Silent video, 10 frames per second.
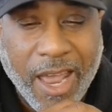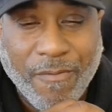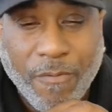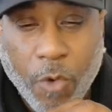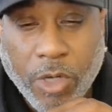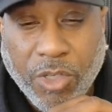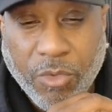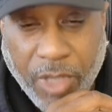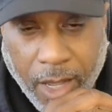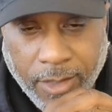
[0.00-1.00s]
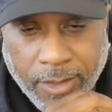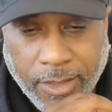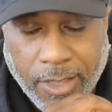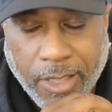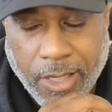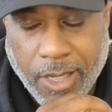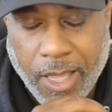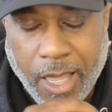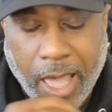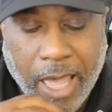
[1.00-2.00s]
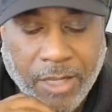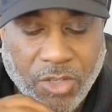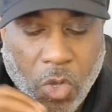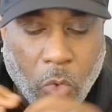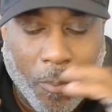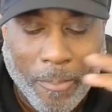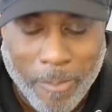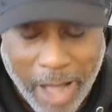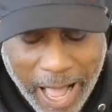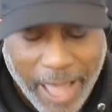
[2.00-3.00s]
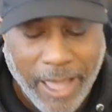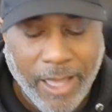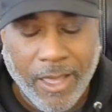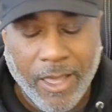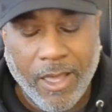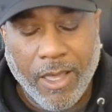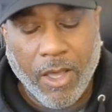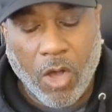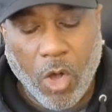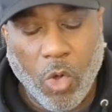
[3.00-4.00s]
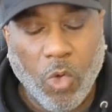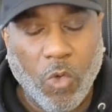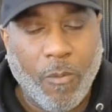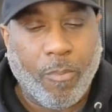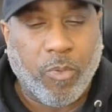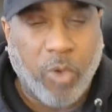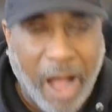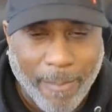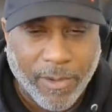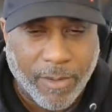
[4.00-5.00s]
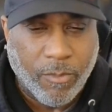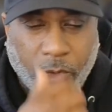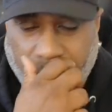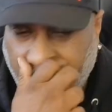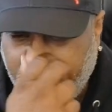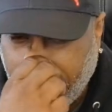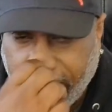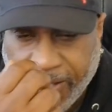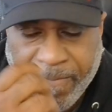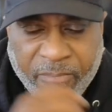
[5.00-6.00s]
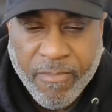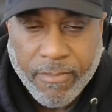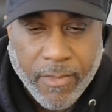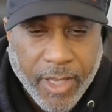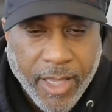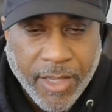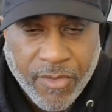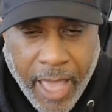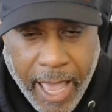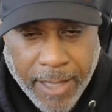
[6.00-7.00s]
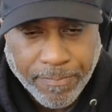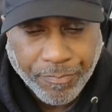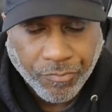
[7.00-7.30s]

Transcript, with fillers: at far too young. And so my whole problem with this is that